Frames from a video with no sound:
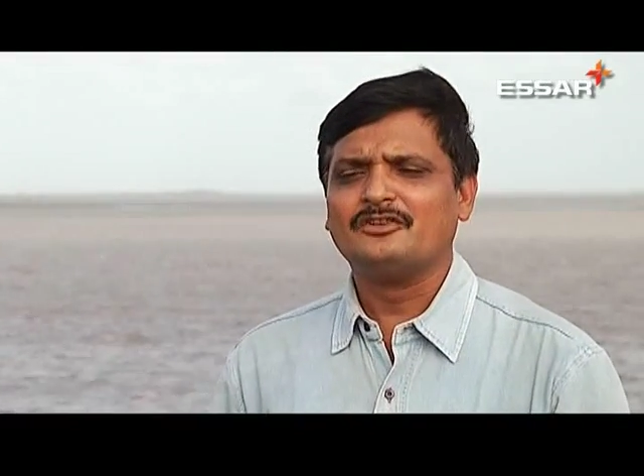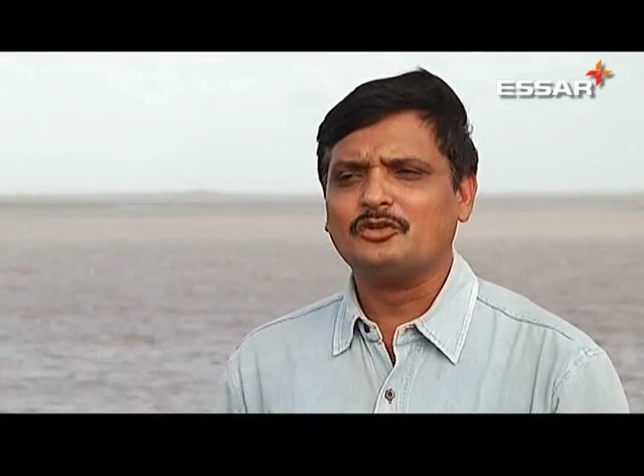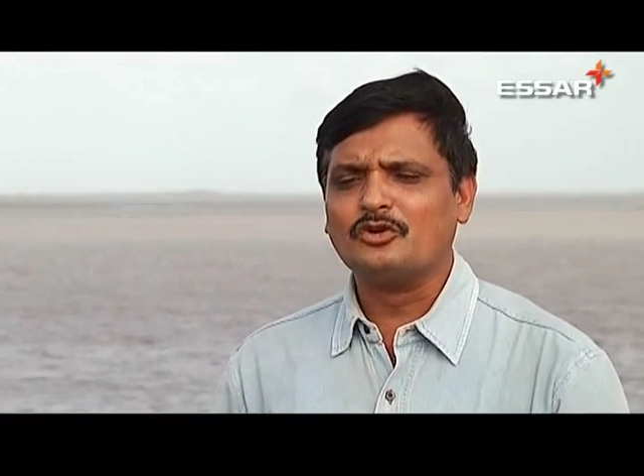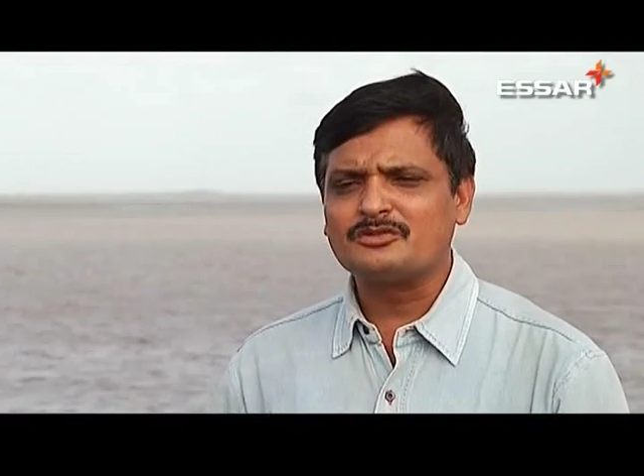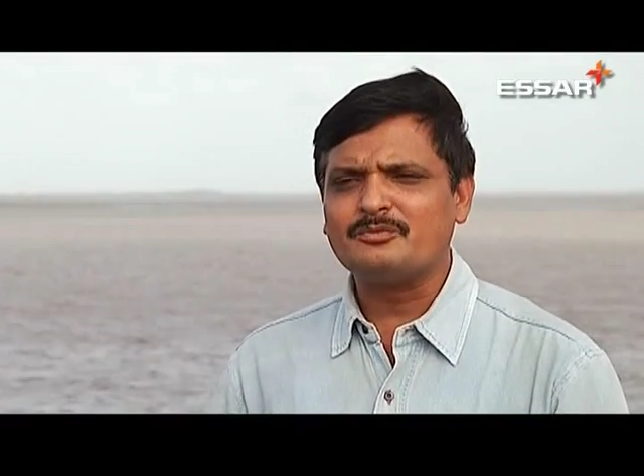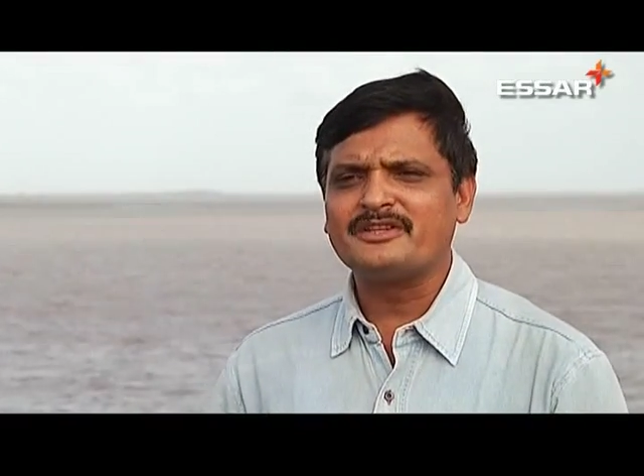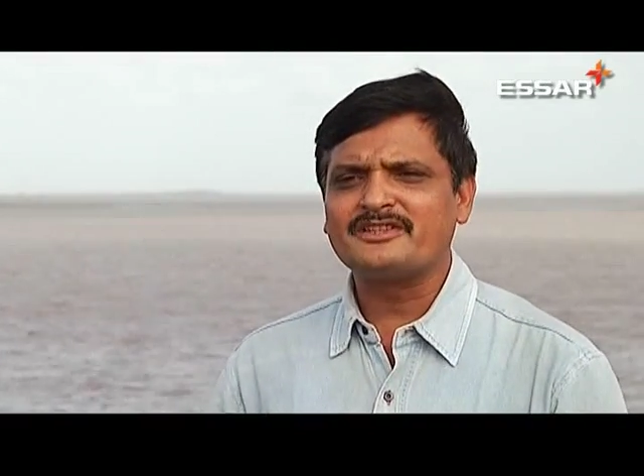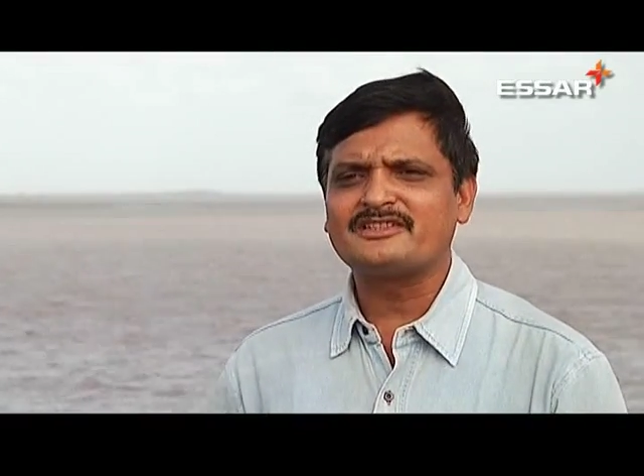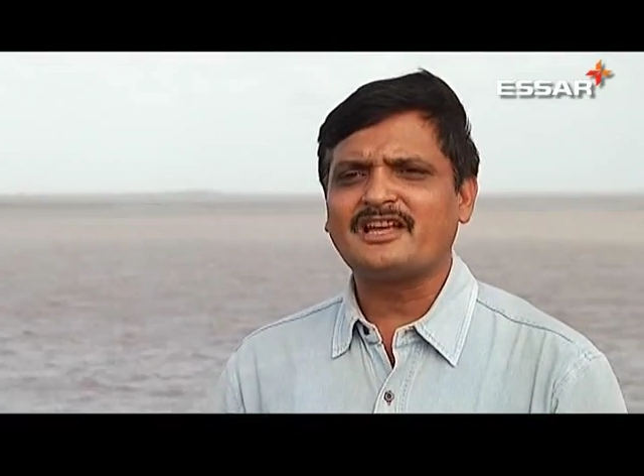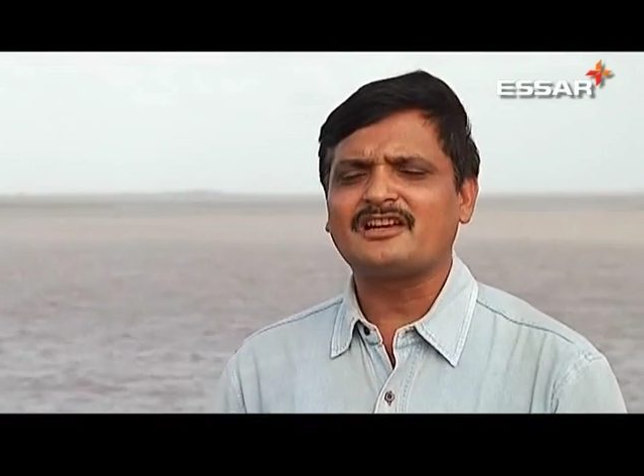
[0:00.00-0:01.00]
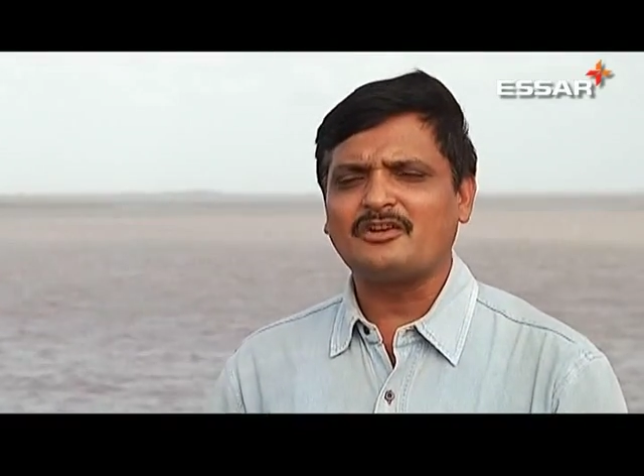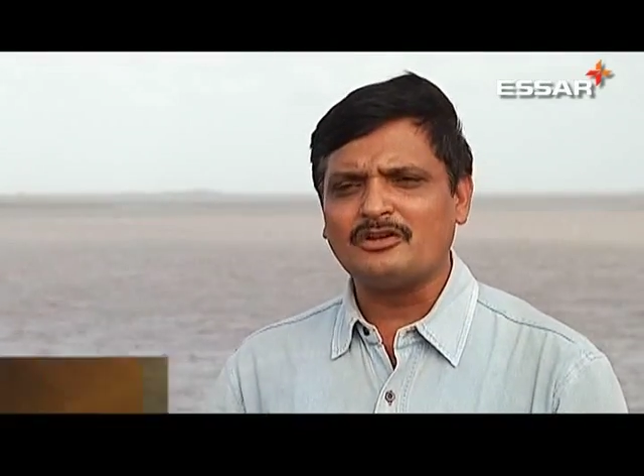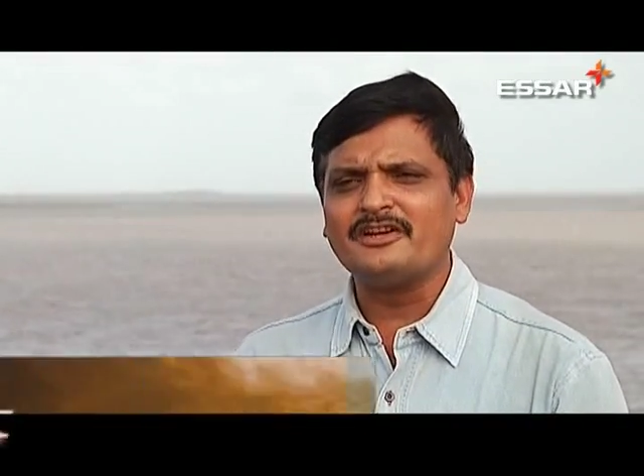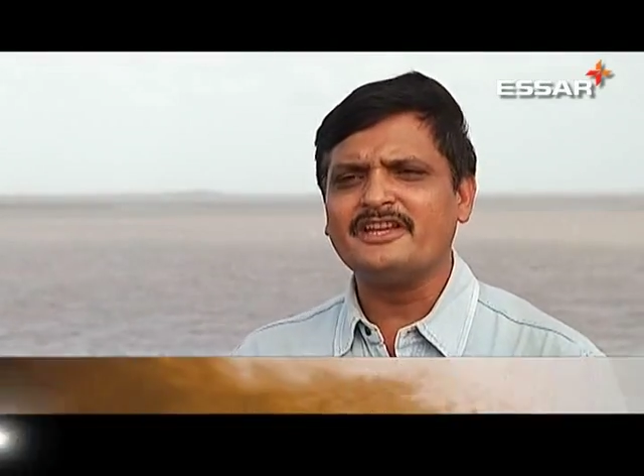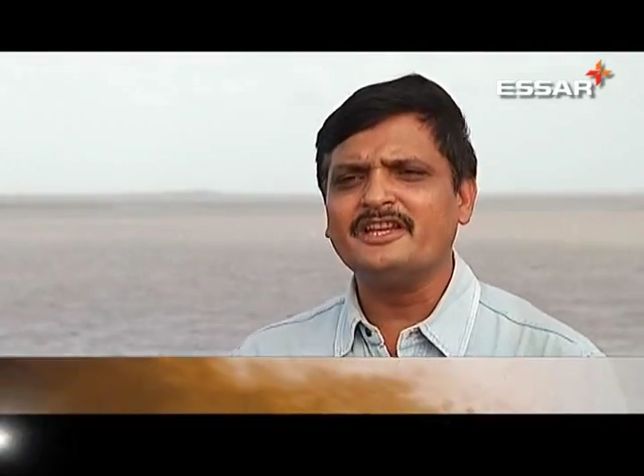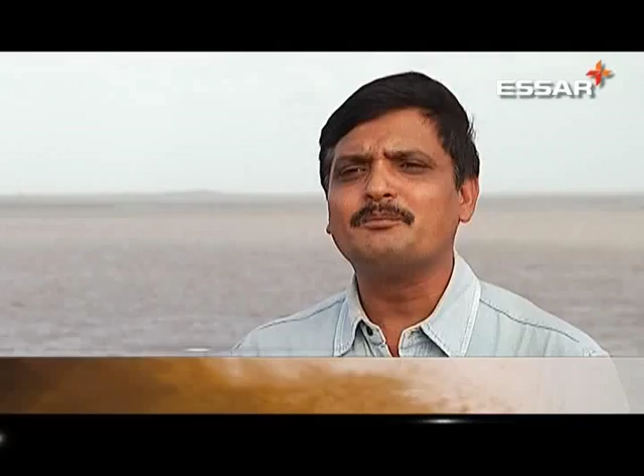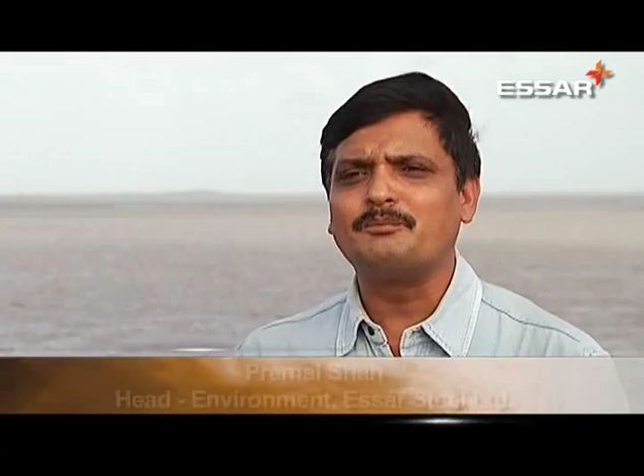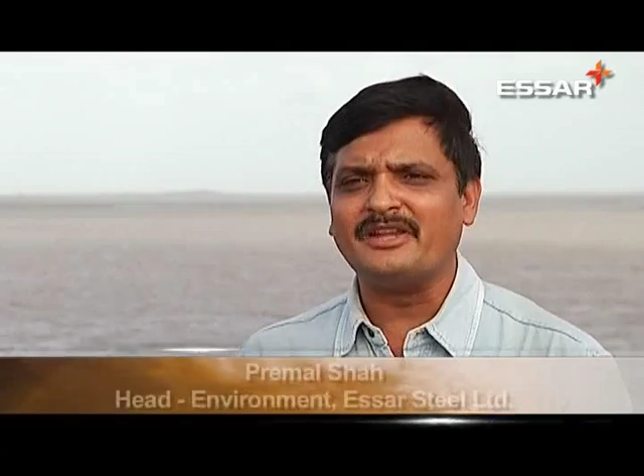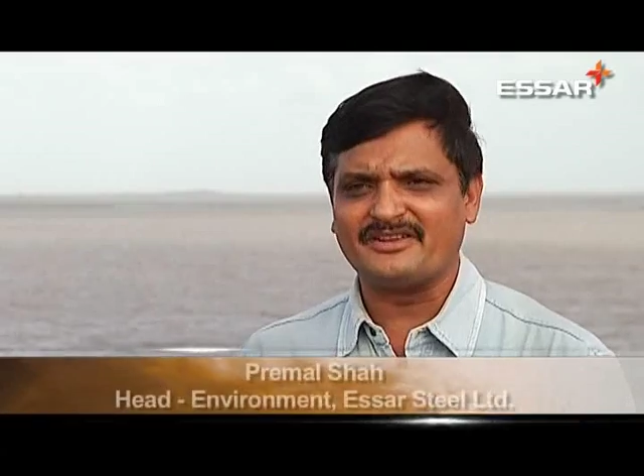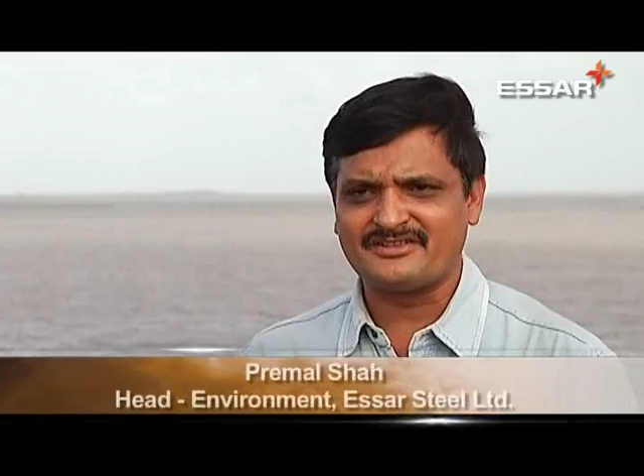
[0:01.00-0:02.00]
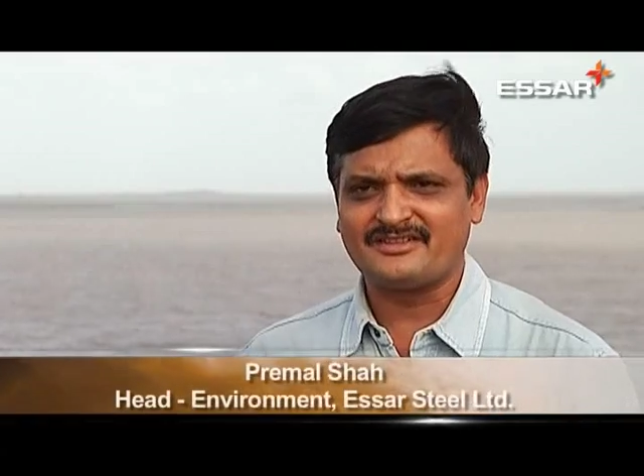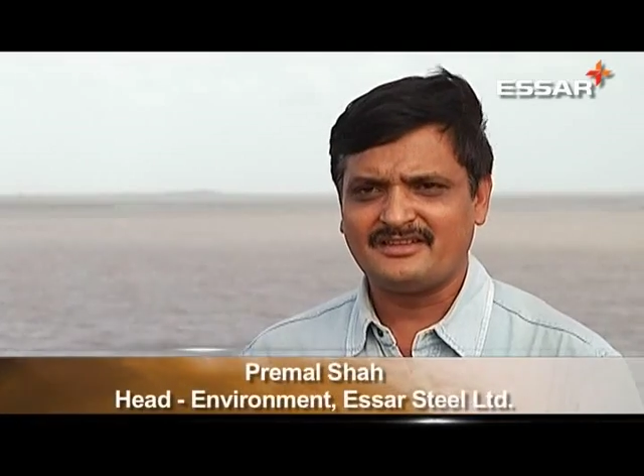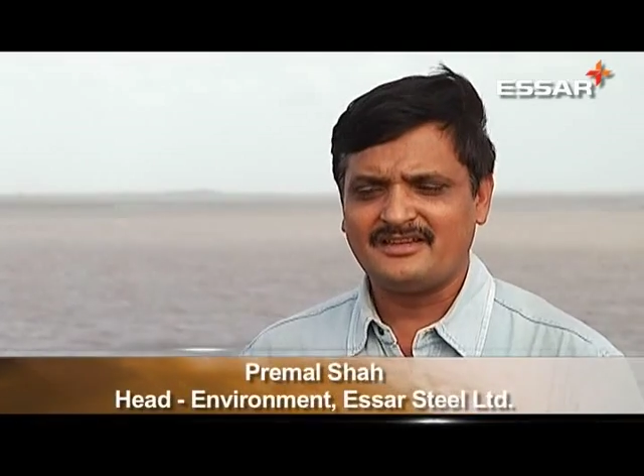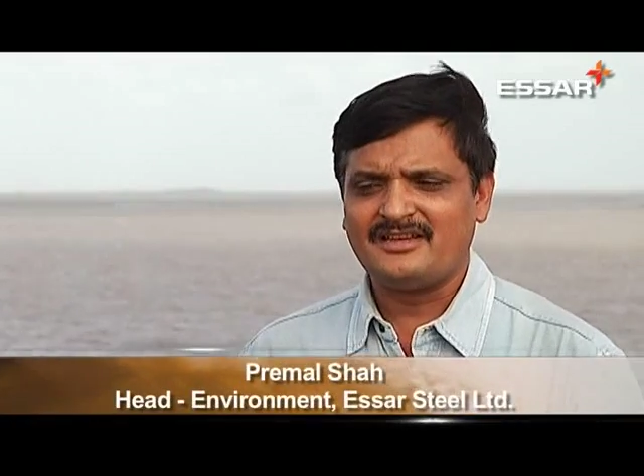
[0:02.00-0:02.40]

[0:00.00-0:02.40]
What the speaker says: Those measures are already in place,